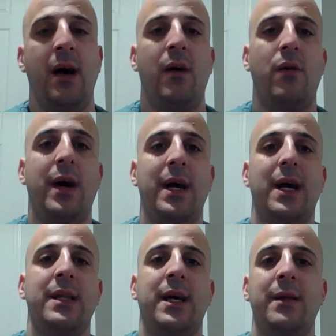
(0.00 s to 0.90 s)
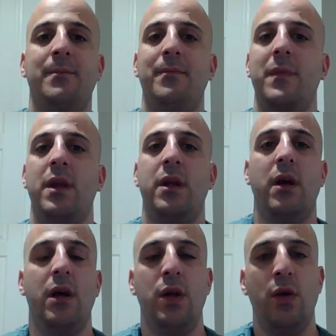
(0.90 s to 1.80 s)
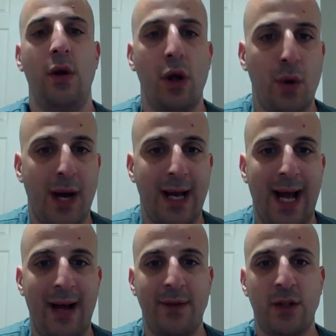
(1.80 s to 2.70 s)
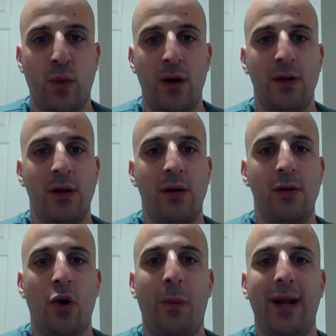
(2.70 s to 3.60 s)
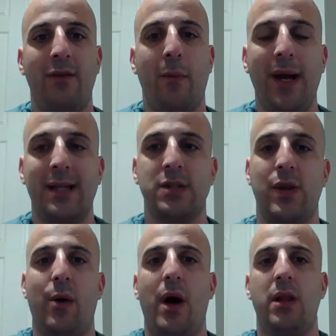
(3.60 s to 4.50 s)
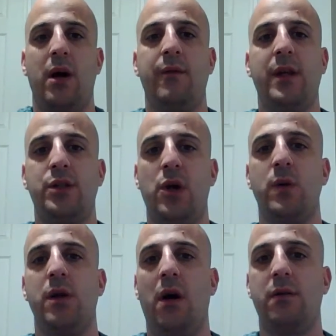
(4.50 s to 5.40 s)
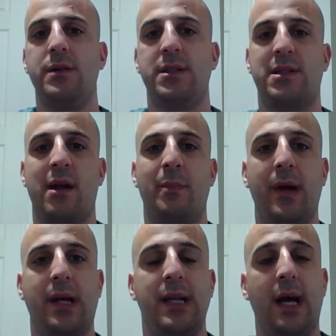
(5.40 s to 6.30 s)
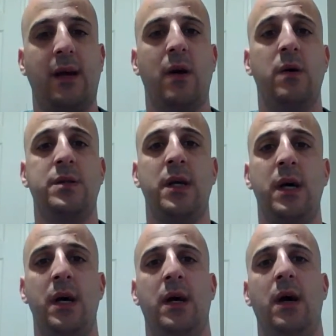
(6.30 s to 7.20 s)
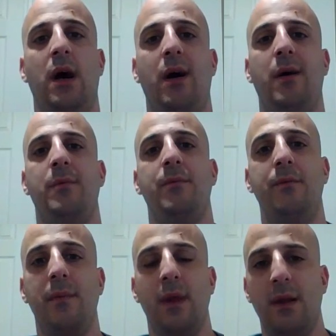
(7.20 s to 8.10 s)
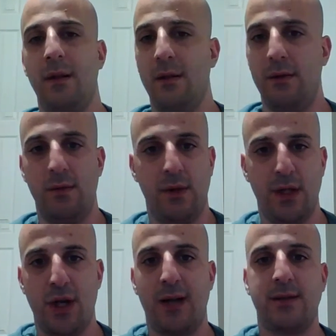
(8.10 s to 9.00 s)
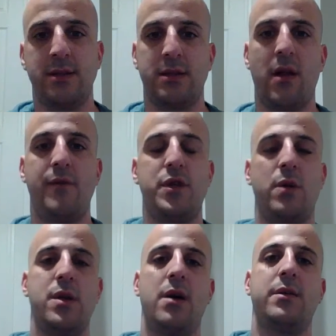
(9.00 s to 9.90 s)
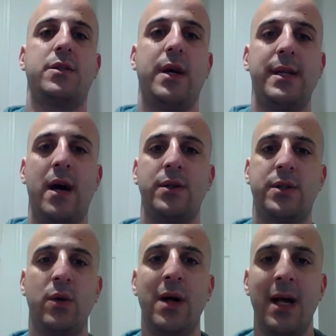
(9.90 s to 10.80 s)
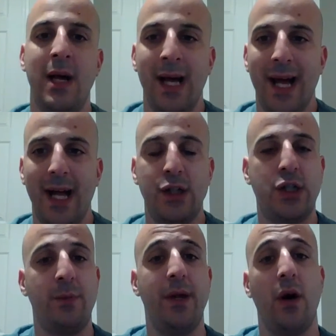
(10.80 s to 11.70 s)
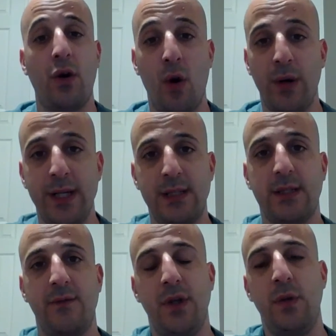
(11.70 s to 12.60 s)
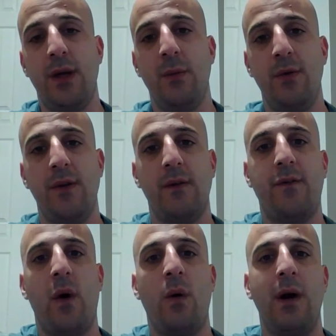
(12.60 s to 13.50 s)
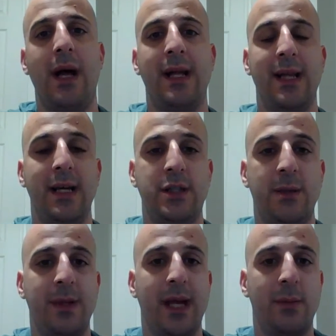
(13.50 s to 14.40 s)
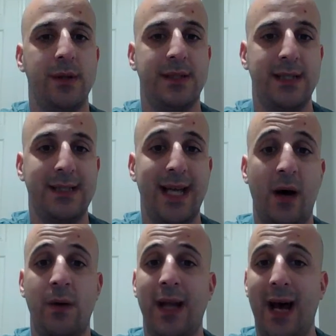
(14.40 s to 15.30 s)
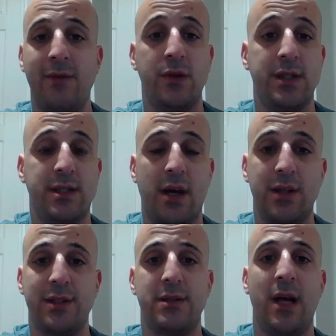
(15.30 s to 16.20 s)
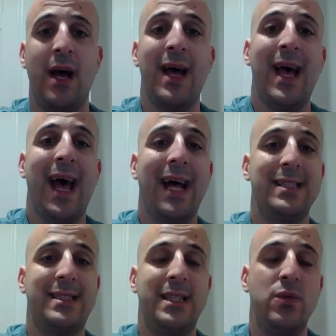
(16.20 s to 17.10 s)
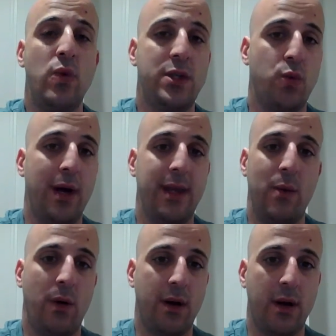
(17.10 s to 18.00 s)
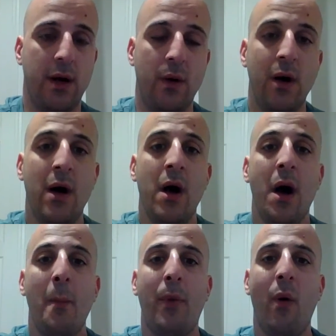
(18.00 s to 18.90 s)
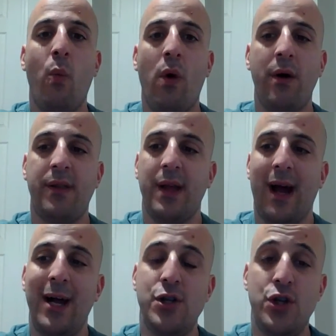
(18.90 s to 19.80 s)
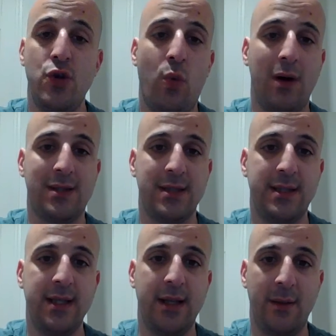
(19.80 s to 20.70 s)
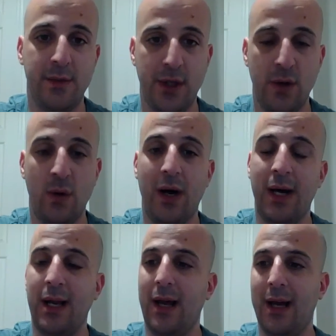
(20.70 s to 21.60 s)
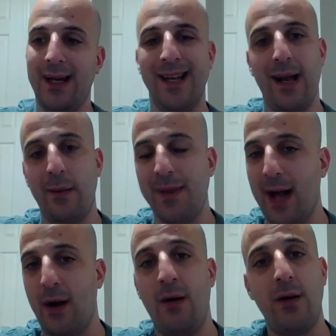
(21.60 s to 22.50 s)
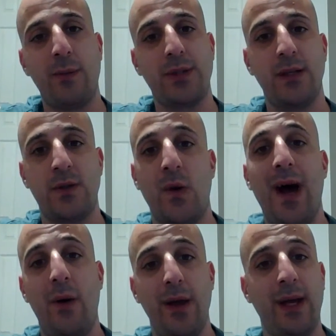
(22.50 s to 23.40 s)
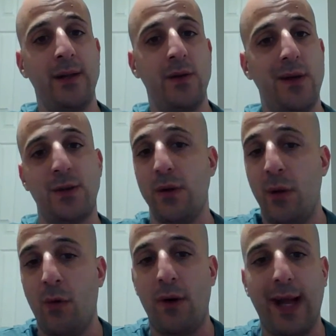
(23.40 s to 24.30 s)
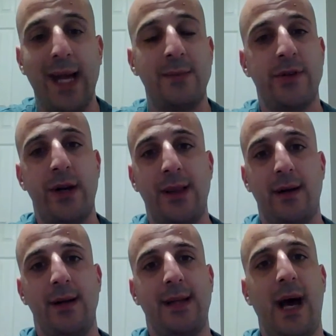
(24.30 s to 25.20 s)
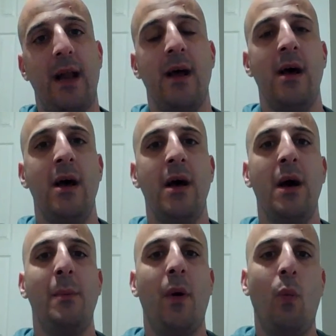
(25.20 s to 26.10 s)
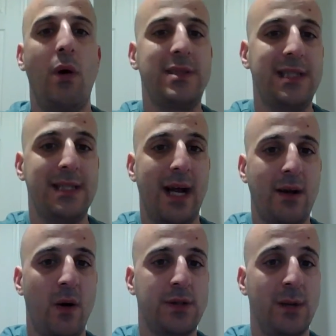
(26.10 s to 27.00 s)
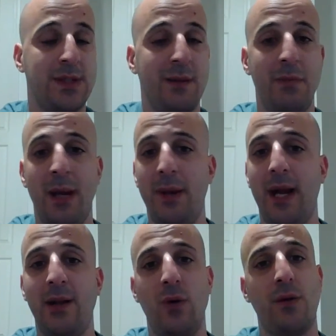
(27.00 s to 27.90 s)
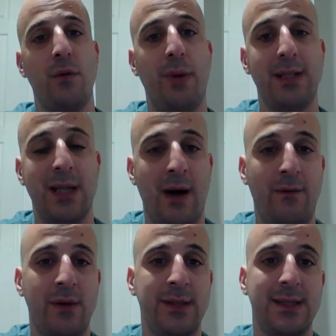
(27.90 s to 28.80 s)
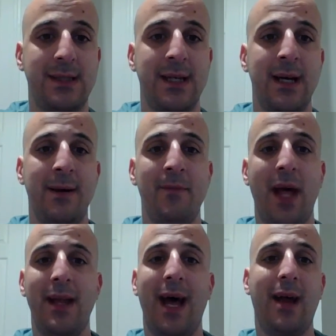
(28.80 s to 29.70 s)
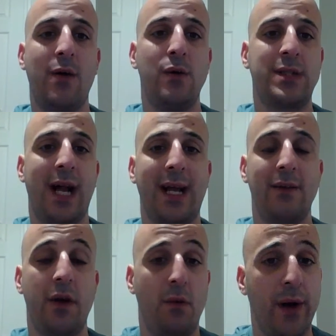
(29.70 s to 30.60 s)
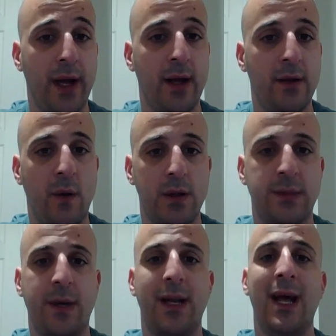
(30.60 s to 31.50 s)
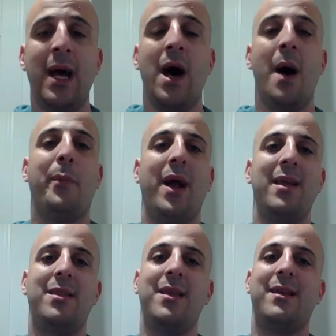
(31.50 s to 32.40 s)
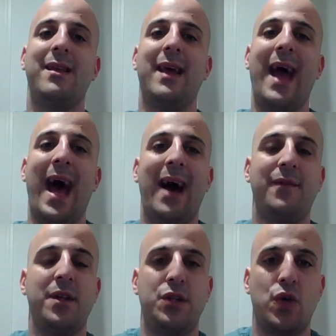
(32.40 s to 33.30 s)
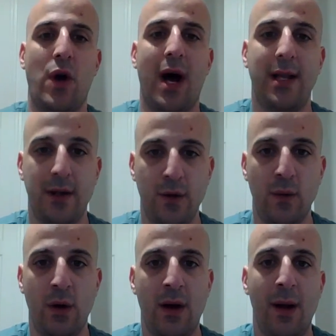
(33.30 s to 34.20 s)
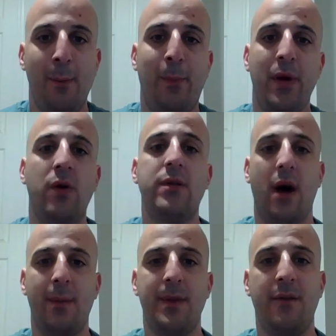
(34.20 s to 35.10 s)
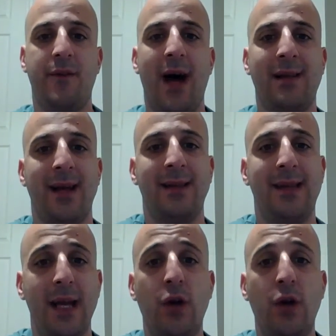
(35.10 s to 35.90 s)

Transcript: right? And then you kind of have this where nobody ever picked it. So now I love that Joe Douglas is kind of picking the head coach. The Johnsons love Joe Douglas right now, so it should be a cohesive unit moving forward, and they should be able to sit down and have those discussions and see which way they want to go. But one thing I do want to see them do, and I'm not 100% sure how they can do this with no more games or anything like that, but once this head coach comes in, maybe they do it through press conferences and the head coach kind of giving a ringing endorsement, but I think that they have to try to build up the fact that they